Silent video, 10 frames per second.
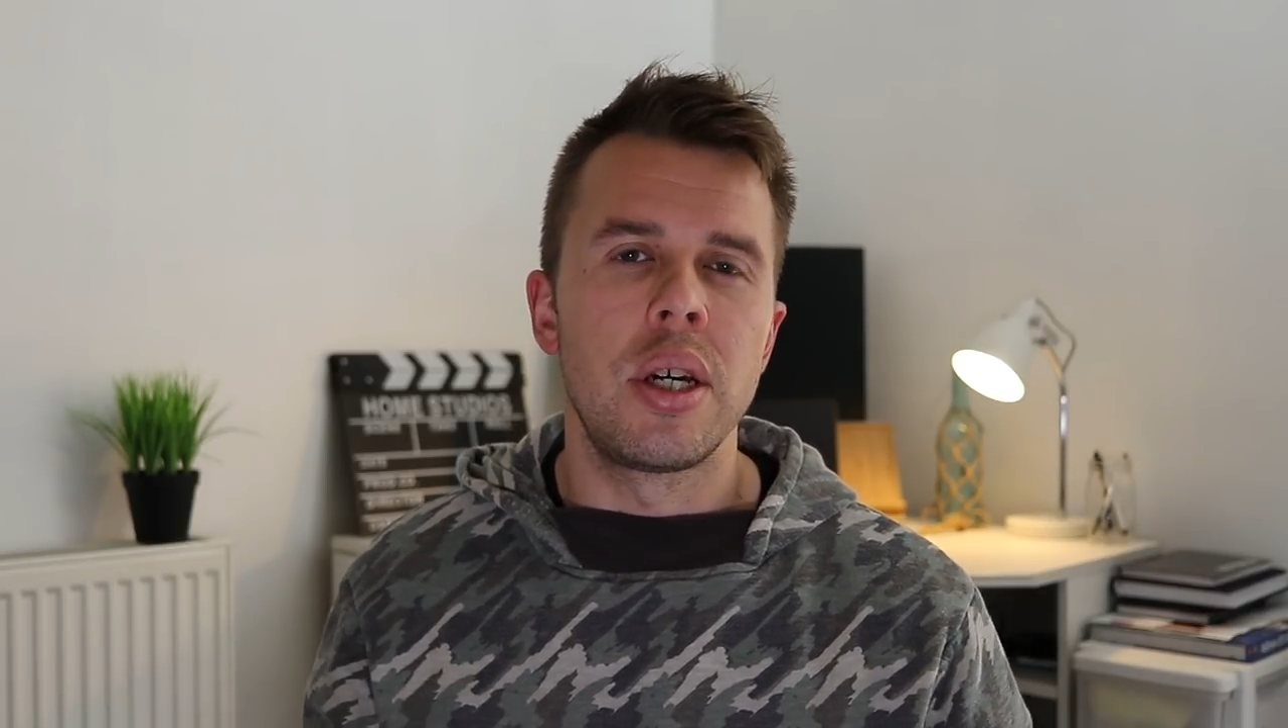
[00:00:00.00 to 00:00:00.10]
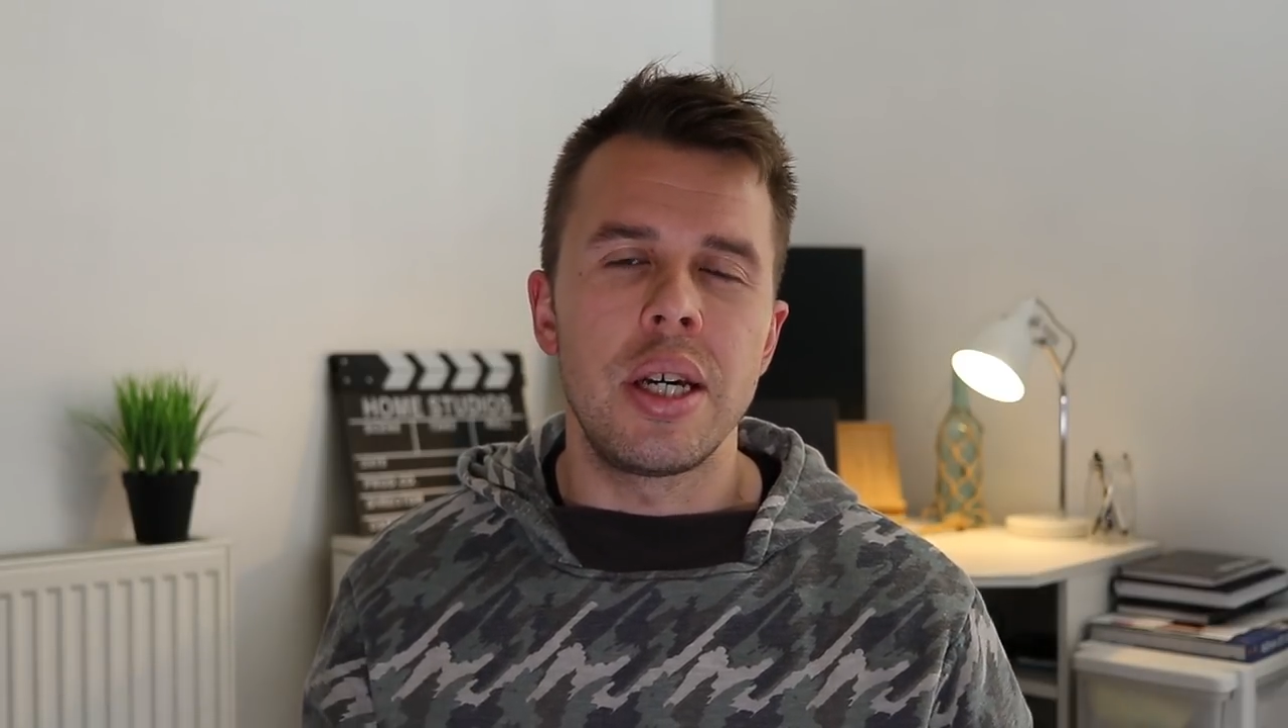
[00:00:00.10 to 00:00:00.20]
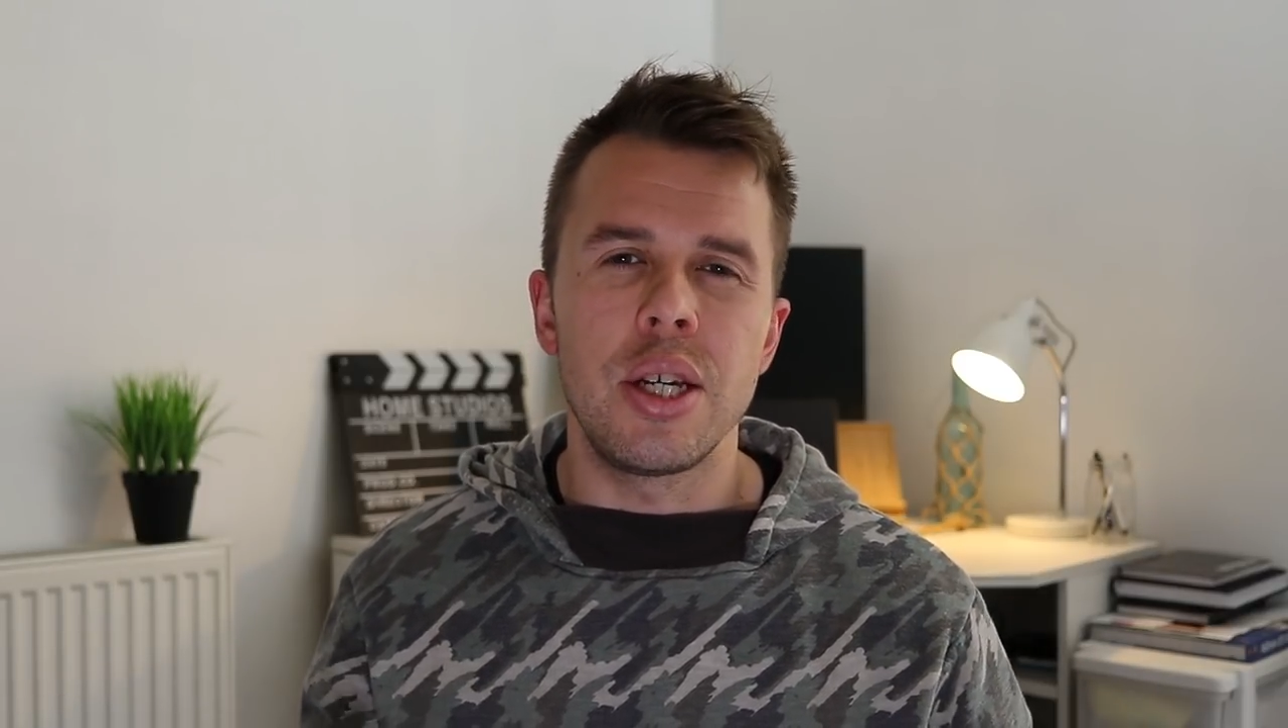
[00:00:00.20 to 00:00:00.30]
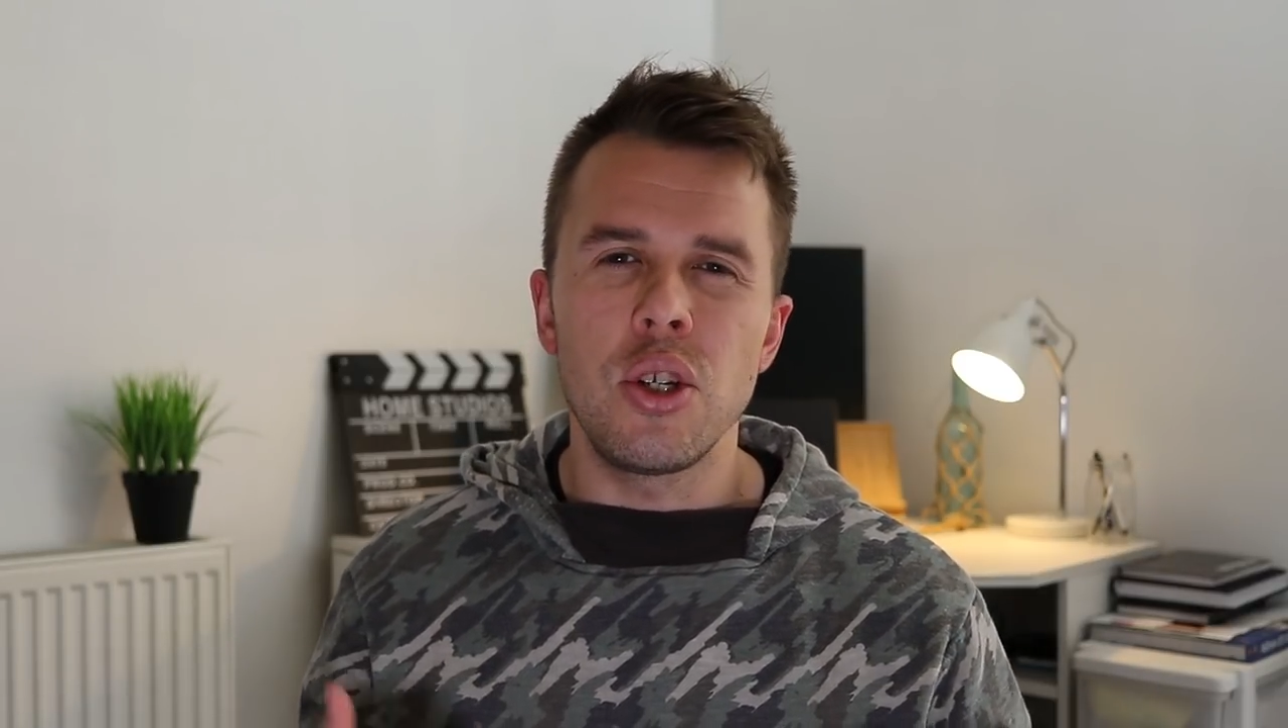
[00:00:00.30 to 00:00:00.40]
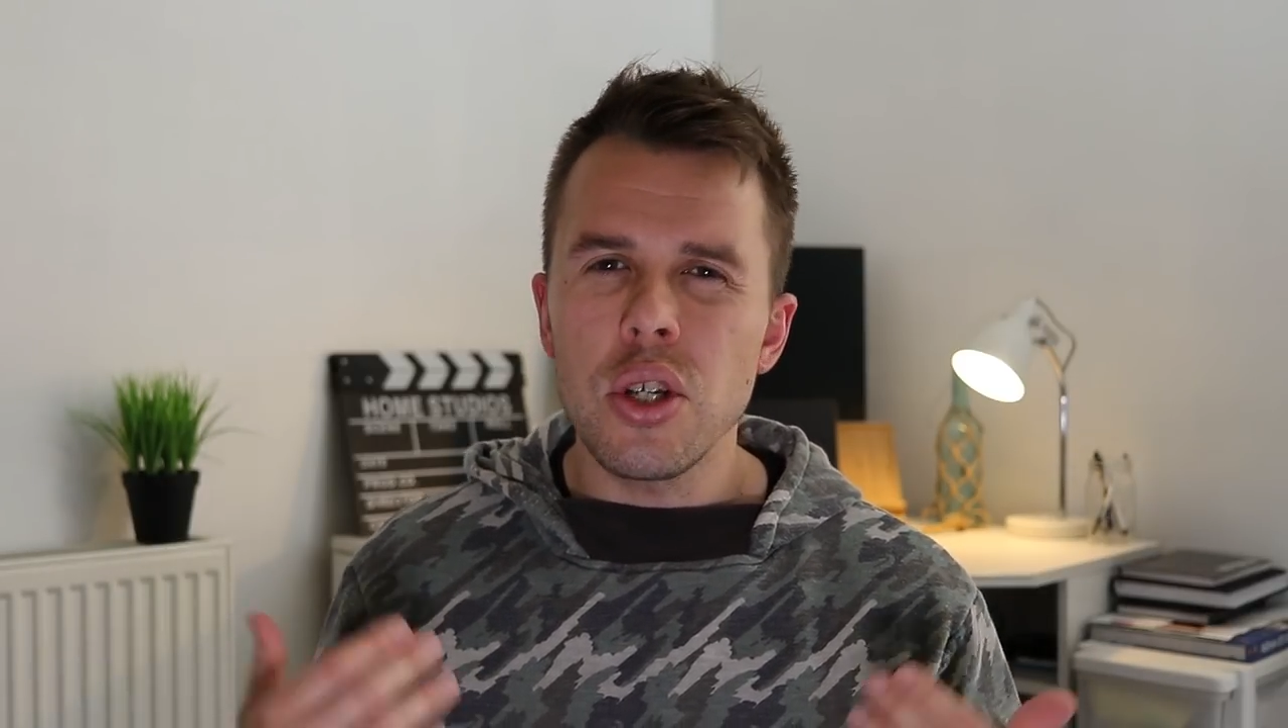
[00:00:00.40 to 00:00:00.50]

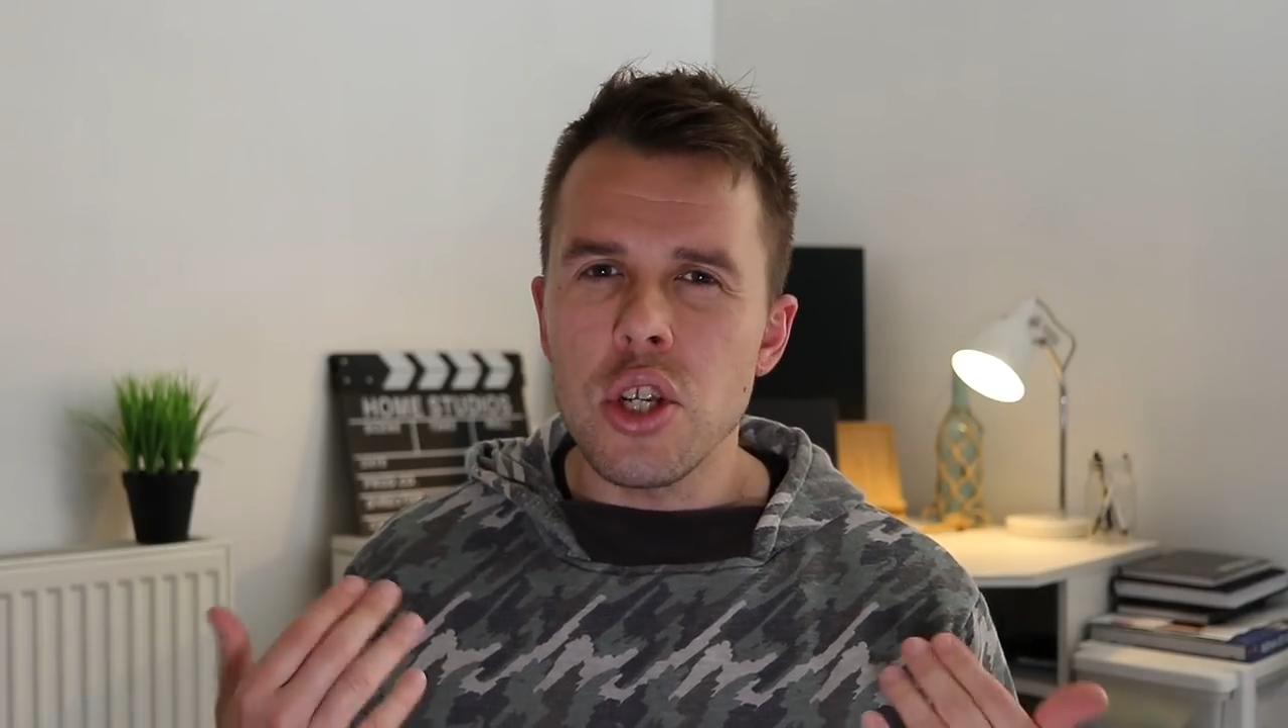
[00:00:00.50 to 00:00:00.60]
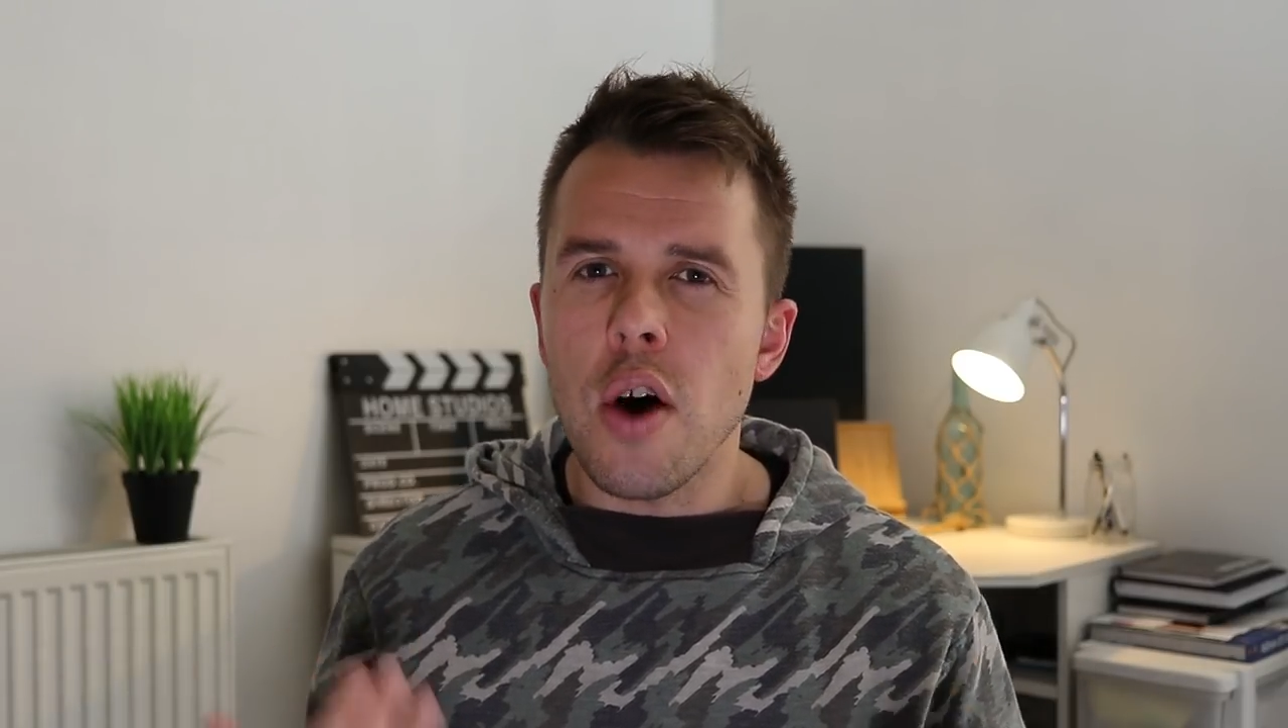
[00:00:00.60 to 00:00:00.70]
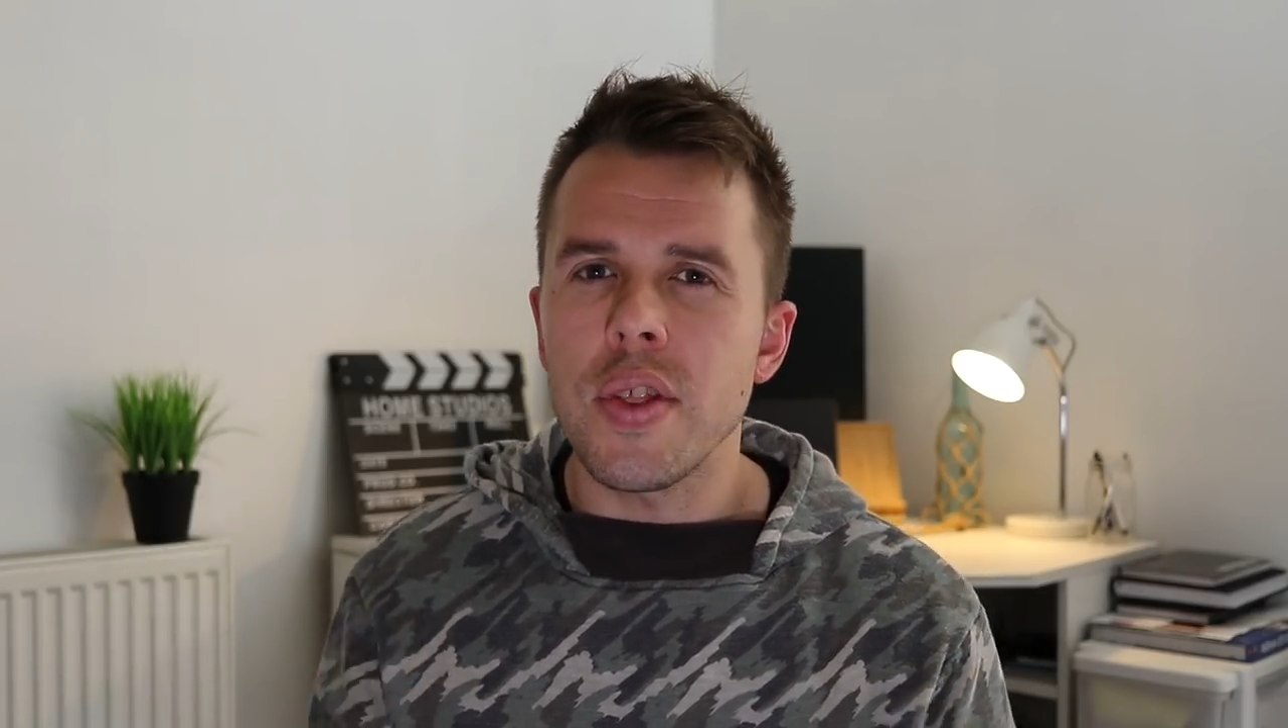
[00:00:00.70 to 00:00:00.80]
is just not